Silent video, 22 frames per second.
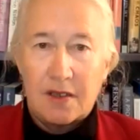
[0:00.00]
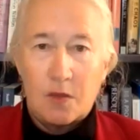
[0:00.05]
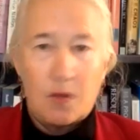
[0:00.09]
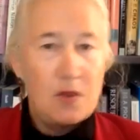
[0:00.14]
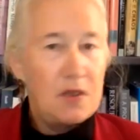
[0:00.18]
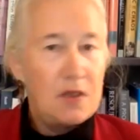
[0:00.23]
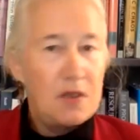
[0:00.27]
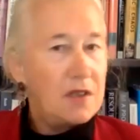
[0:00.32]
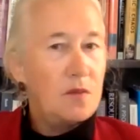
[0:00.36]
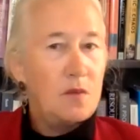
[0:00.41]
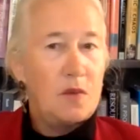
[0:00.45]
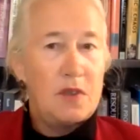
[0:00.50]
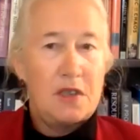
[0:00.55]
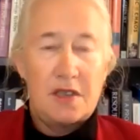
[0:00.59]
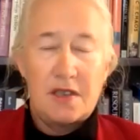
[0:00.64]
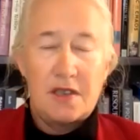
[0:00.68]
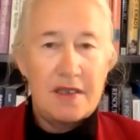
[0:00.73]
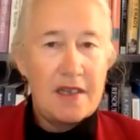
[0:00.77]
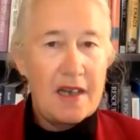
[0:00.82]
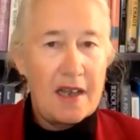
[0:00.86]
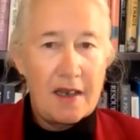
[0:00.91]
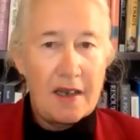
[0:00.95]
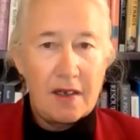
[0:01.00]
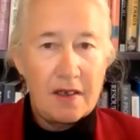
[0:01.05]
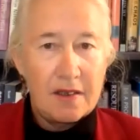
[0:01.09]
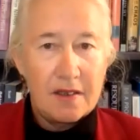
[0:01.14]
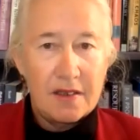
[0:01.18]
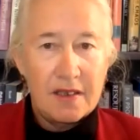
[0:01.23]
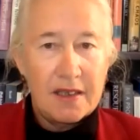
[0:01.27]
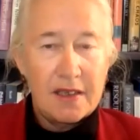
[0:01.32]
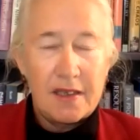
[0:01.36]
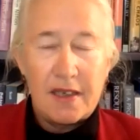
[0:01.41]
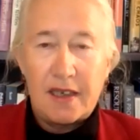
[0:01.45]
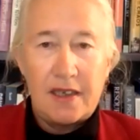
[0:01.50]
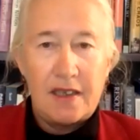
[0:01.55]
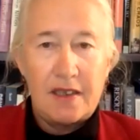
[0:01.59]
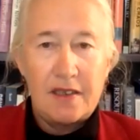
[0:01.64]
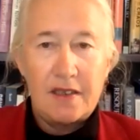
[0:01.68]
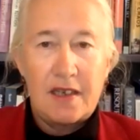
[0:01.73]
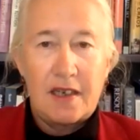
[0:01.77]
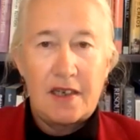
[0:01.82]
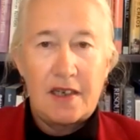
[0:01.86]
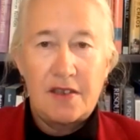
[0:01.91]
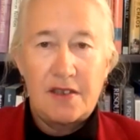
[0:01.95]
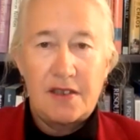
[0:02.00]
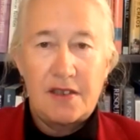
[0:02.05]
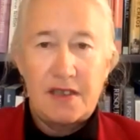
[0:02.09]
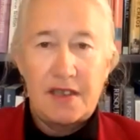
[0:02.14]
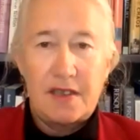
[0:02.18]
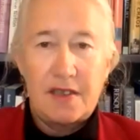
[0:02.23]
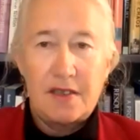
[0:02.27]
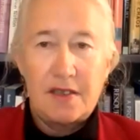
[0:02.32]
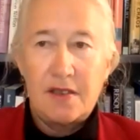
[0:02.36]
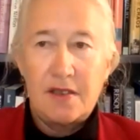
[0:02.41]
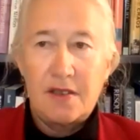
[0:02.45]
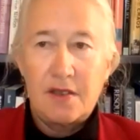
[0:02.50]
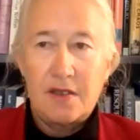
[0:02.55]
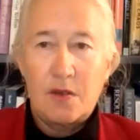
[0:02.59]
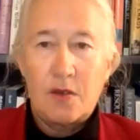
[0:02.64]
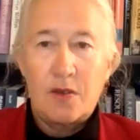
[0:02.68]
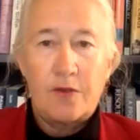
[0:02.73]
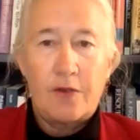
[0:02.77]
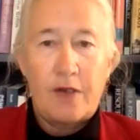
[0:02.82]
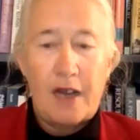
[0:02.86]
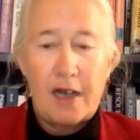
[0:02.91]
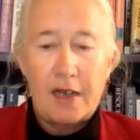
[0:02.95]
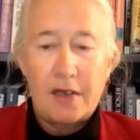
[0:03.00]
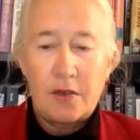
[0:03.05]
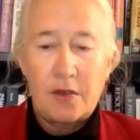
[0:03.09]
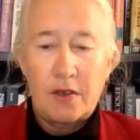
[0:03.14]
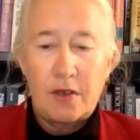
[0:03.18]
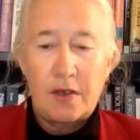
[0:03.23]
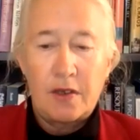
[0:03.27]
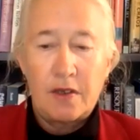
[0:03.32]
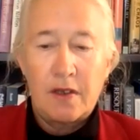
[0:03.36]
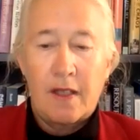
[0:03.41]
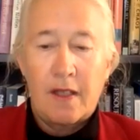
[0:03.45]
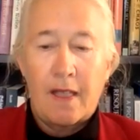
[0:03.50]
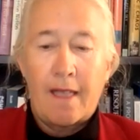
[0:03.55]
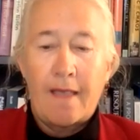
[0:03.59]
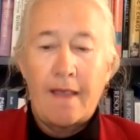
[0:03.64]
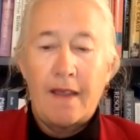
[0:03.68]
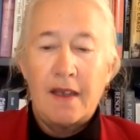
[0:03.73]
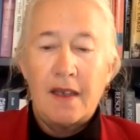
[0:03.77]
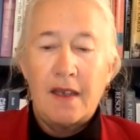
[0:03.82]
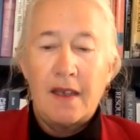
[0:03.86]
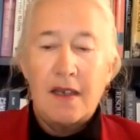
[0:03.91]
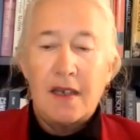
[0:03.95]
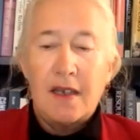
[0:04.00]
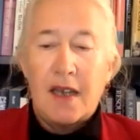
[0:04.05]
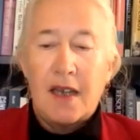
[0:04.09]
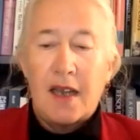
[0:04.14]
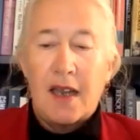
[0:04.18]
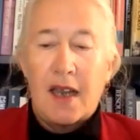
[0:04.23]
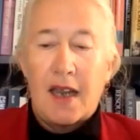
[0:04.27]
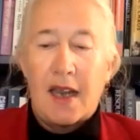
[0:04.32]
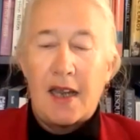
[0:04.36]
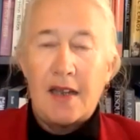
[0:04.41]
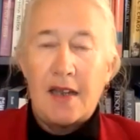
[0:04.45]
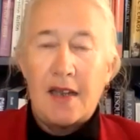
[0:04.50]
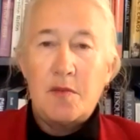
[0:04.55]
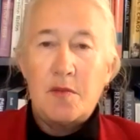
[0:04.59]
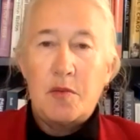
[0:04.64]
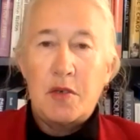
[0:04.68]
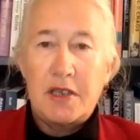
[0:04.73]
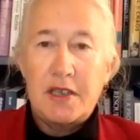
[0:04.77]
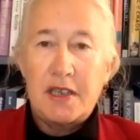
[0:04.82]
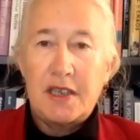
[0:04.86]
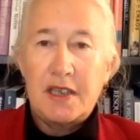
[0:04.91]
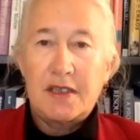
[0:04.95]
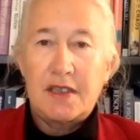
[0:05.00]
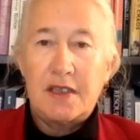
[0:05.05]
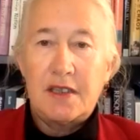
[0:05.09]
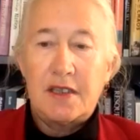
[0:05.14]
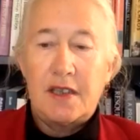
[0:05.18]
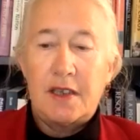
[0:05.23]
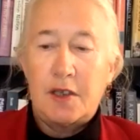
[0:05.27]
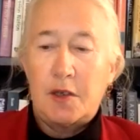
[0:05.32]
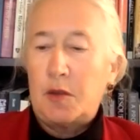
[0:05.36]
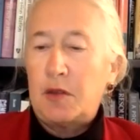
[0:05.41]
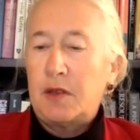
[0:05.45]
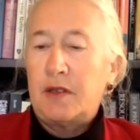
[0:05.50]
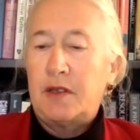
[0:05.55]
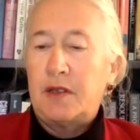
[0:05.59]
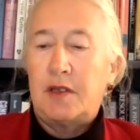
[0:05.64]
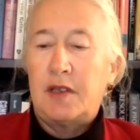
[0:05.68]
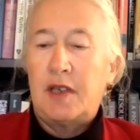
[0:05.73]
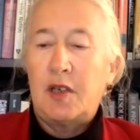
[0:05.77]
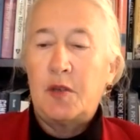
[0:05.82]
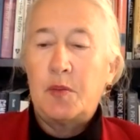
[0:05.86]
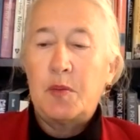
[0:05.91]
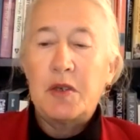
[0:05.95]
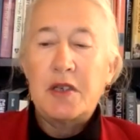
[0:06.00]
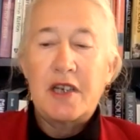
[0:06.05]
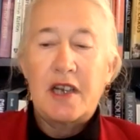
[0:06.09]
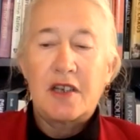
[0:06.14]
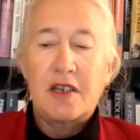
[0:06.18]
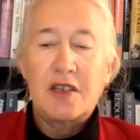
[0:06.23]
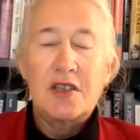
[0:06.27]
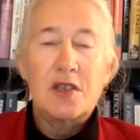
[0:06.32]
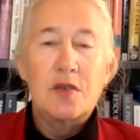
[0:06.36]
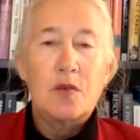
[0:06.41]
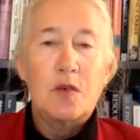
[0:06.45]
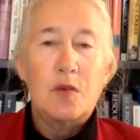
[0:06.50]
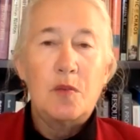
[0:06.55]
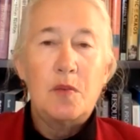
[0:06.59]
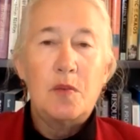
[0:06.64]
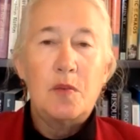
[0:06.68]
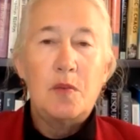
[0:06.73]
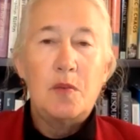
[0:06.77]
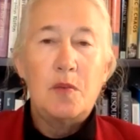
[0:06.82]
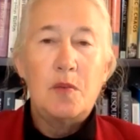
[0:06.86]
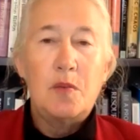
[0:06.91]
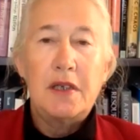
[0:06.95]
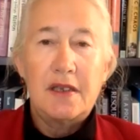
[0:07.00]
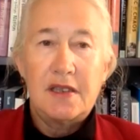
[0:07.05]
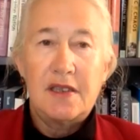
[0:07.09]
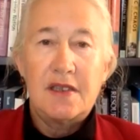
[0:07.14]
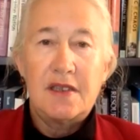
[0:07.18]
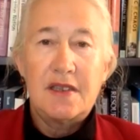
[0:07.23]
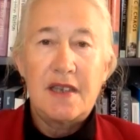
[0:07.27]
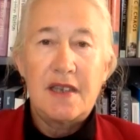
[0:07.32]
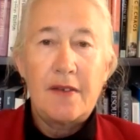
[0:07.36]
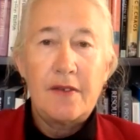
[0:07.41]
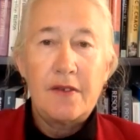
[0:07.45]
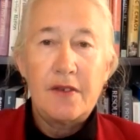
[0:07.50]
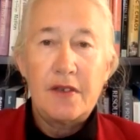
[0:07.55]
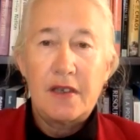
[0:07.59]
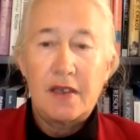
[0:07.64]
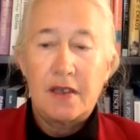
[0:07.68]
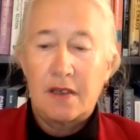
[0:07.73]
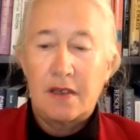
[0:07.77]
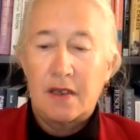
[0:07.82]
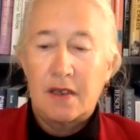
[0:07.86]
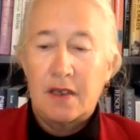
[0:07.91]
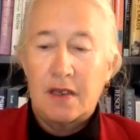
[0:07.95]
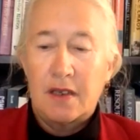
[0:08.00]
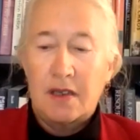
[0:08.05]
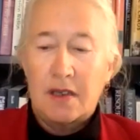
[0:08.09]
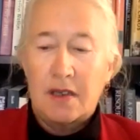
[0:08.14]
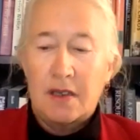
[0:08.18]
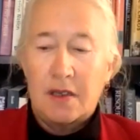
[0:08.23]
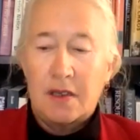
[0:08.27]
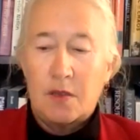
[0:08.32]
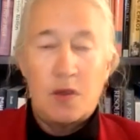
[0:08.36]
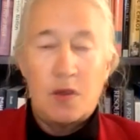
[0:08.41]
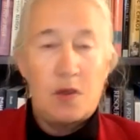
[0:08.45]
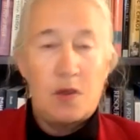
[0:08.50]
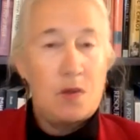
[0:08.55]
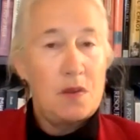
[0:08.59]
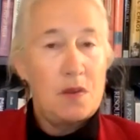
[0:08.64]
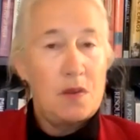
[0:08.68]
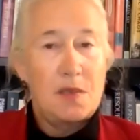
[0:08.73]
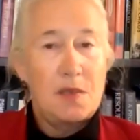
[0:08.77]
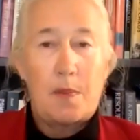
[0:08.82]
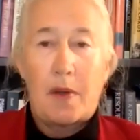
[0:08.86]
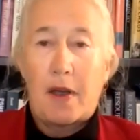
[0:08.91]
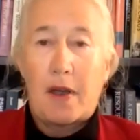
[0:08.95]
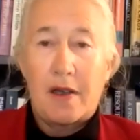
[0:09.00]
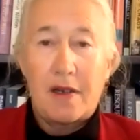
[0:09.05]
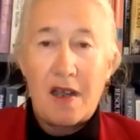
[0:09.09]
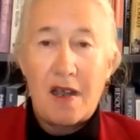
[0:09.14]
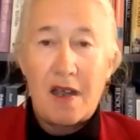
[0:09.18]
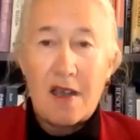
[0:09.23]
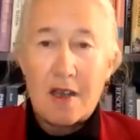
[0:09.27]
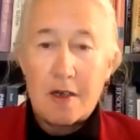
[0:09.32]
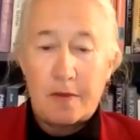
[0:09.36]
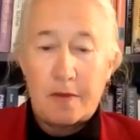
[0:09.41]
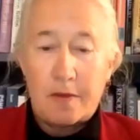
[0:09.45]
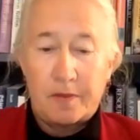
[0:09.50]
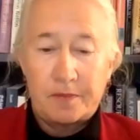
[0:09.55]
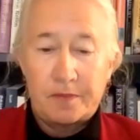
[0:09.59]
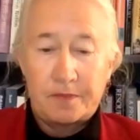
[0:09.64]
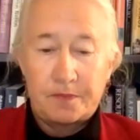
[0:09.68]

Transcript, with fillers: which, which is not Canadian tar sands or fracked oil, and predicted that their, their production would be in nineteen seventy, which was spot on.